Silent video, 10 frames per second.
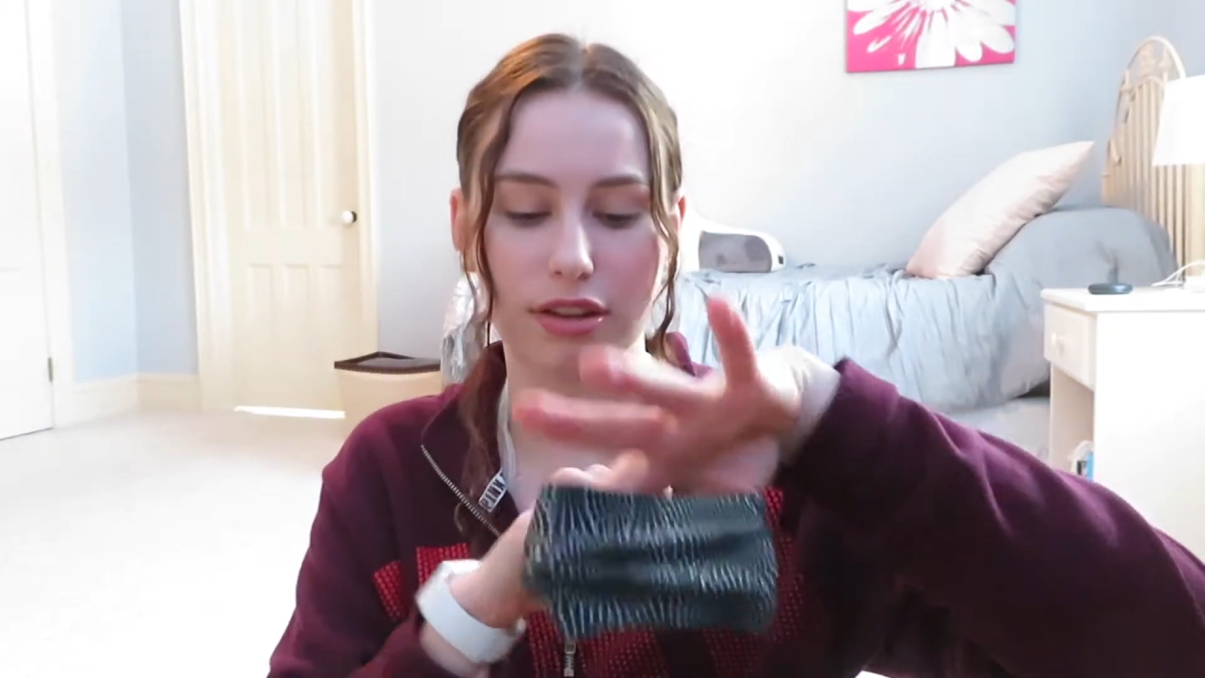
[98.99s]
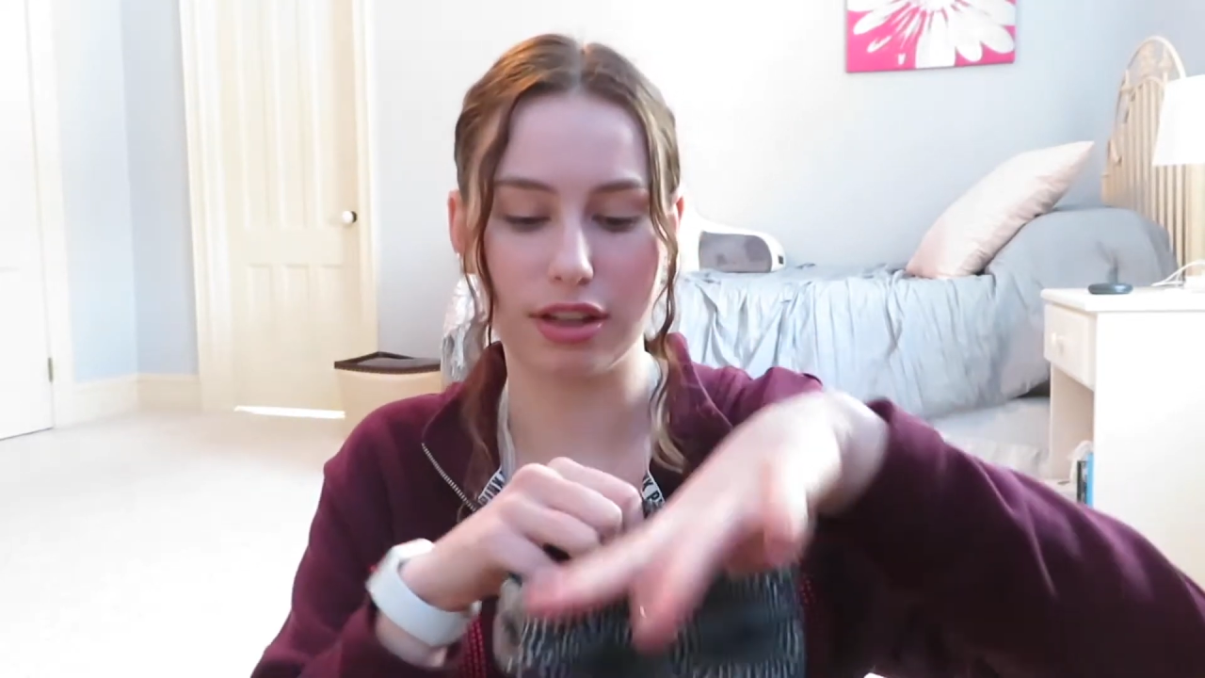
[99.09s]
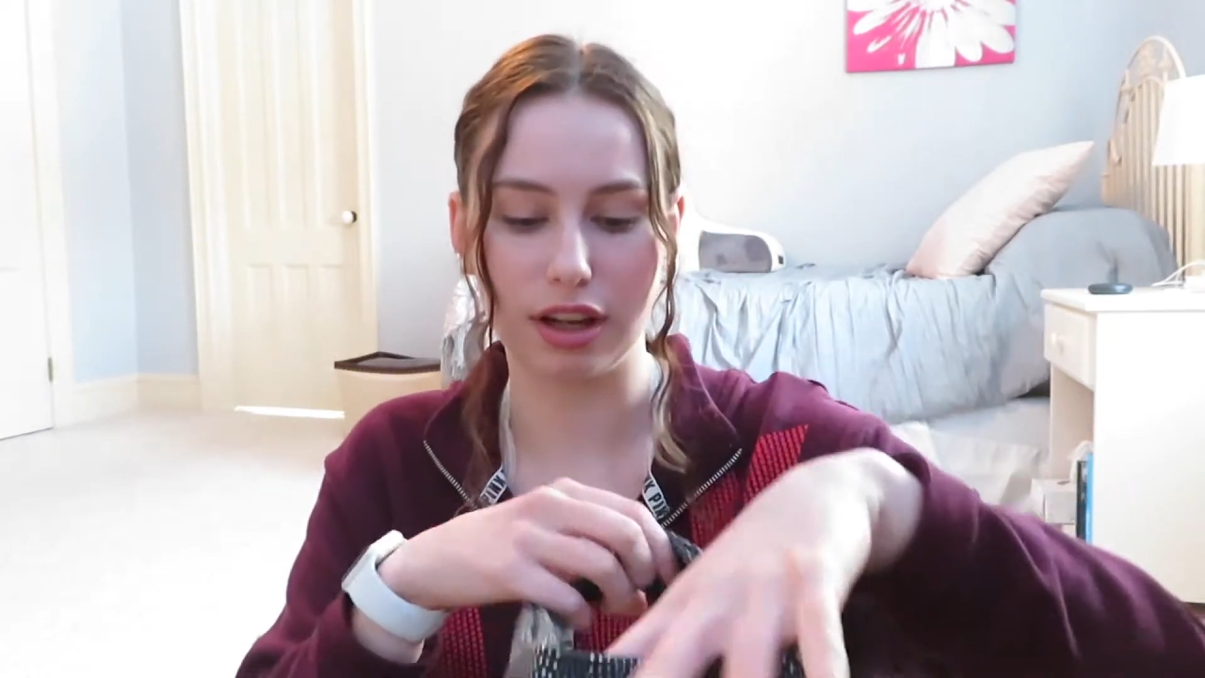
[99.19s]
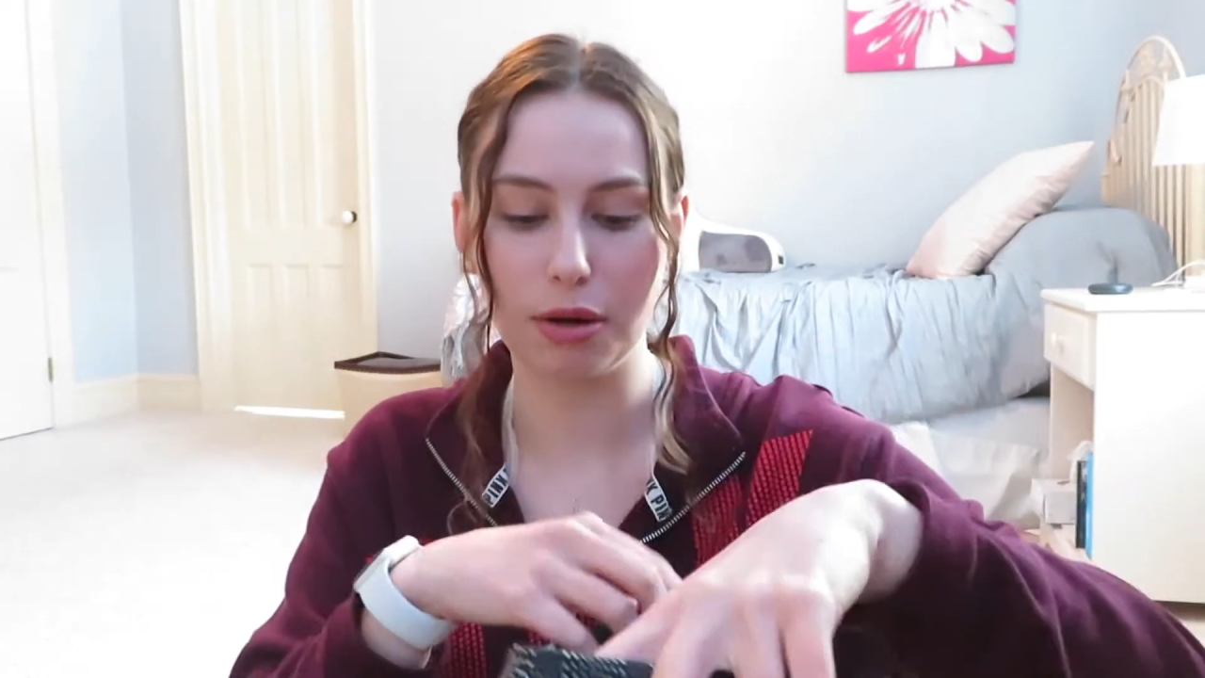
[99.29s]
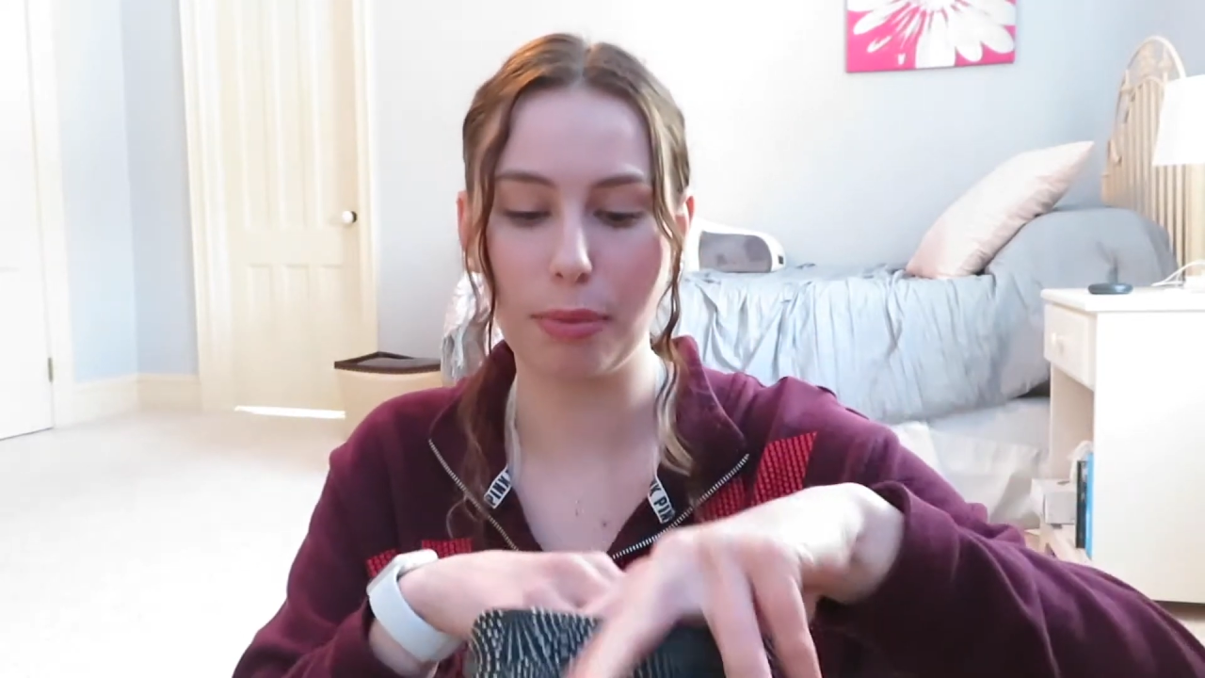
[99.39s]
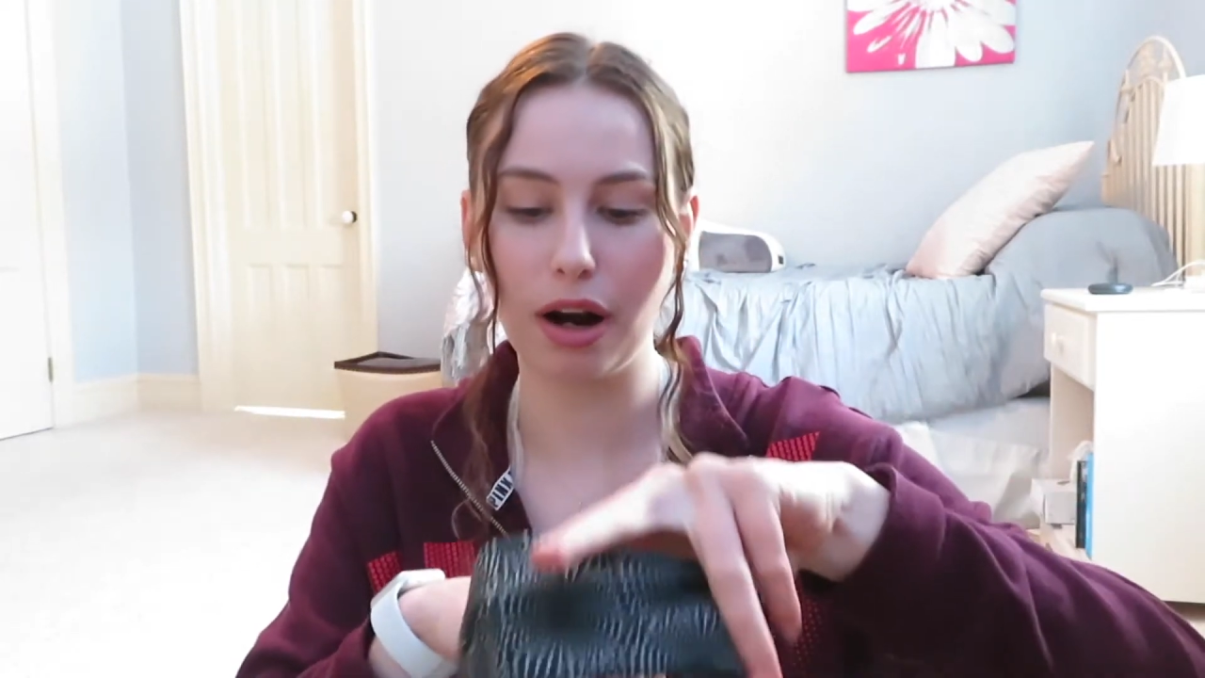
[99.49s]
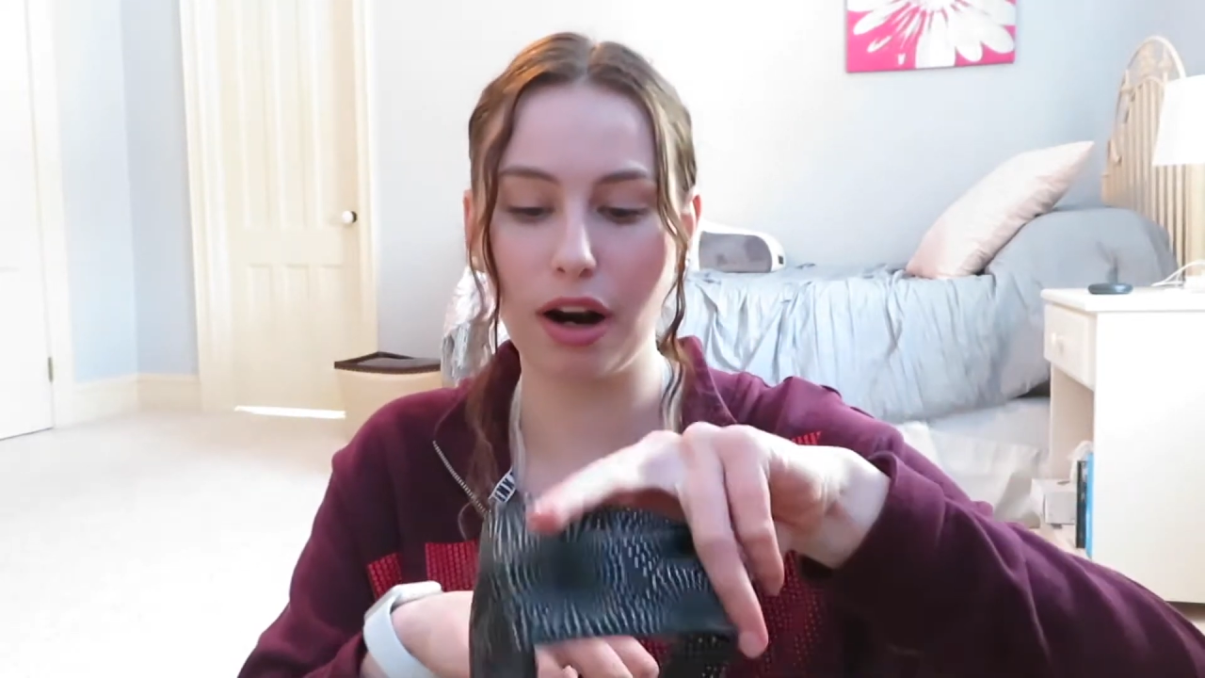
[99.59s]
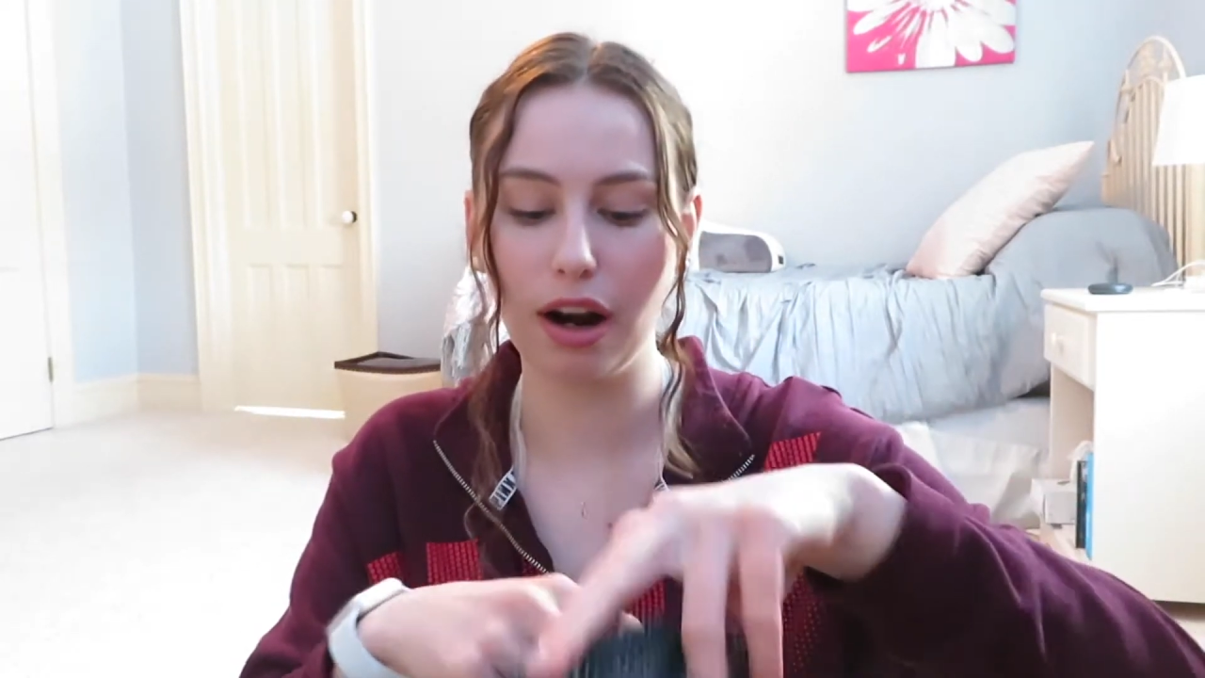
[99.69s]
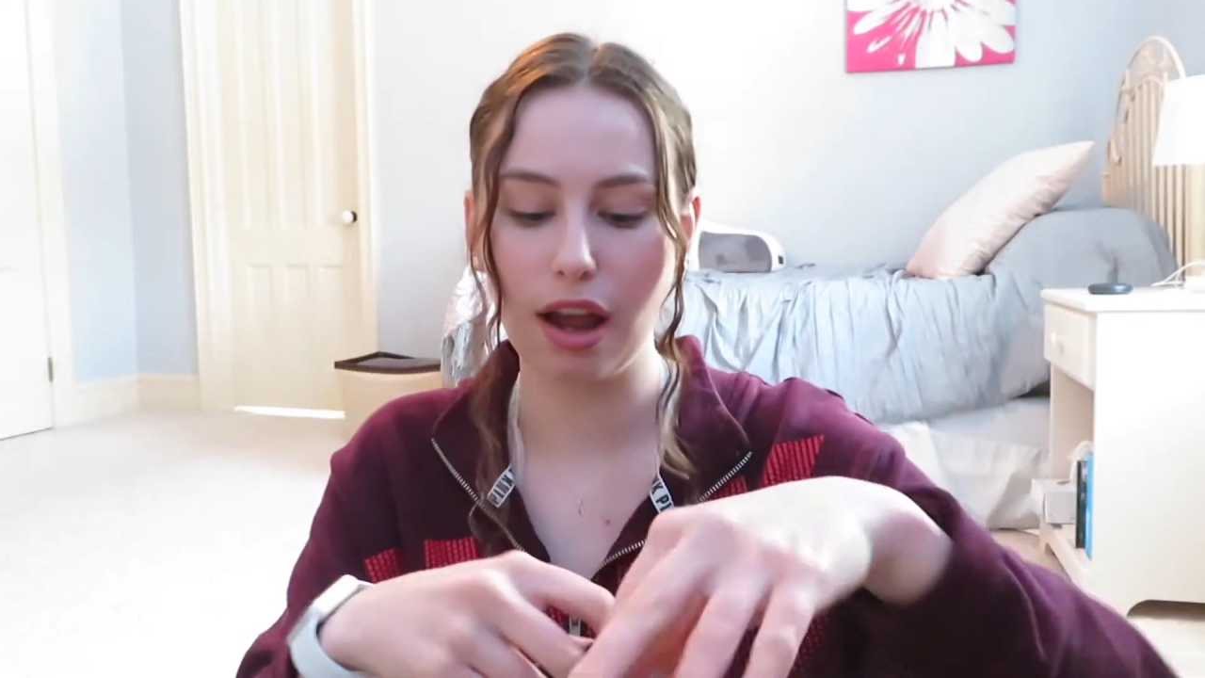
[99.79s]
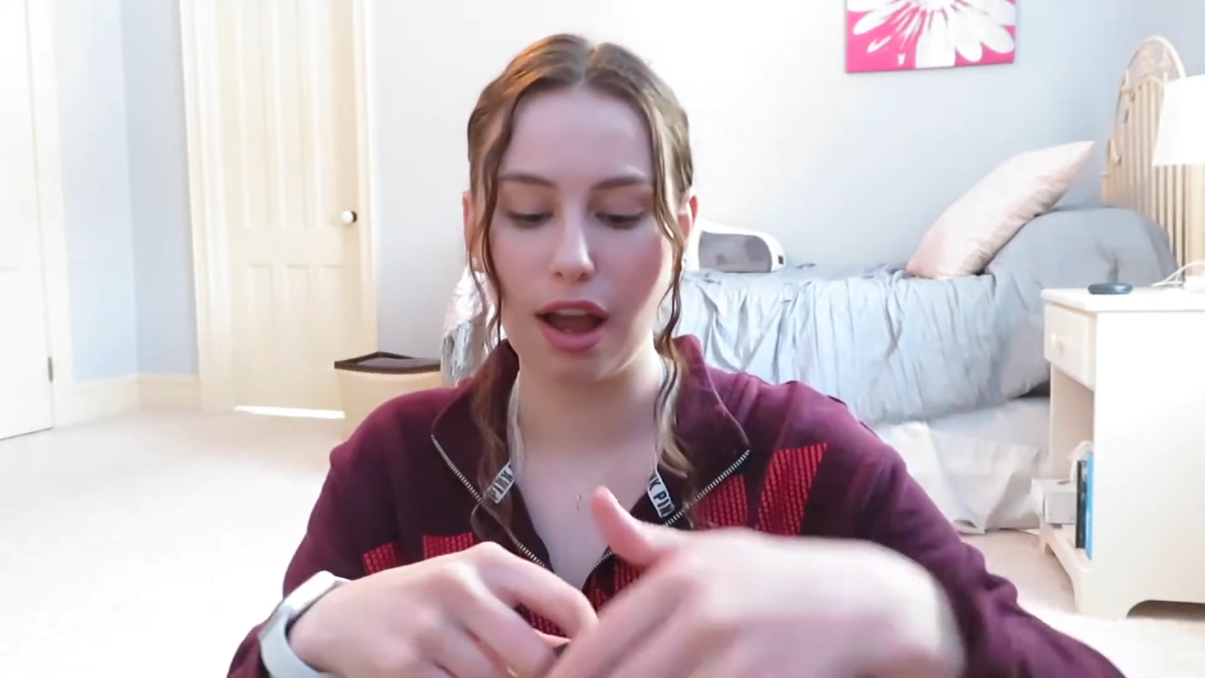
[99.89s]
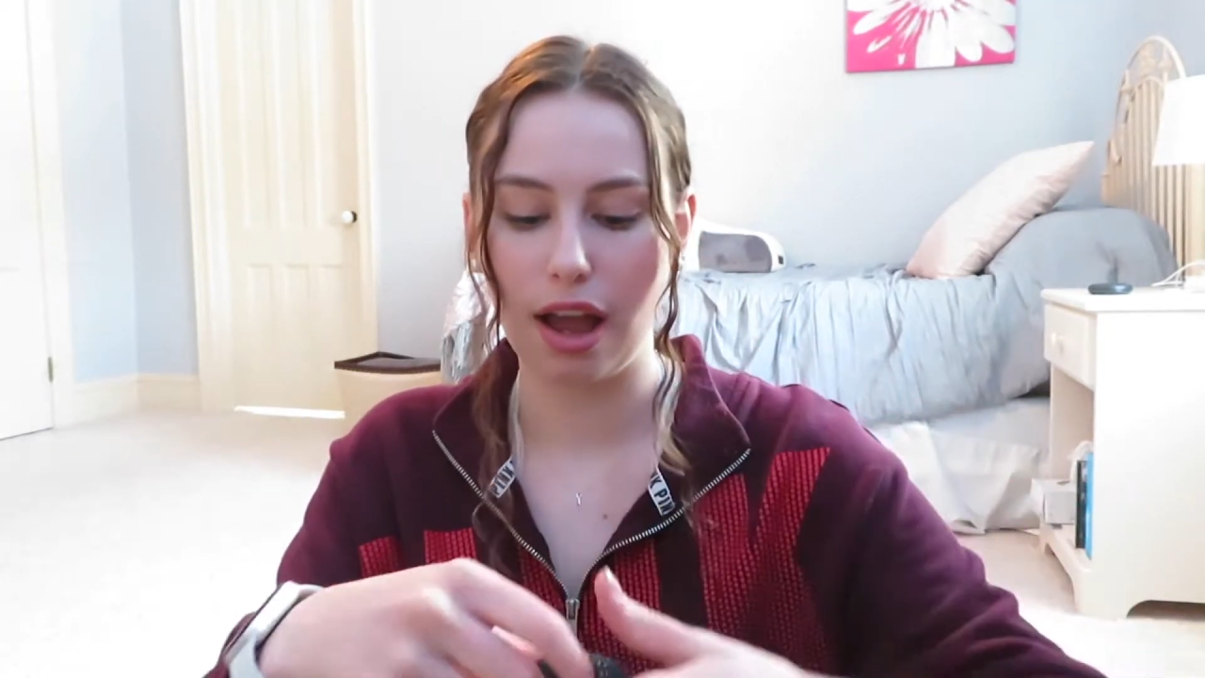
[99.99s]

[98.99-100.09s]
thicker part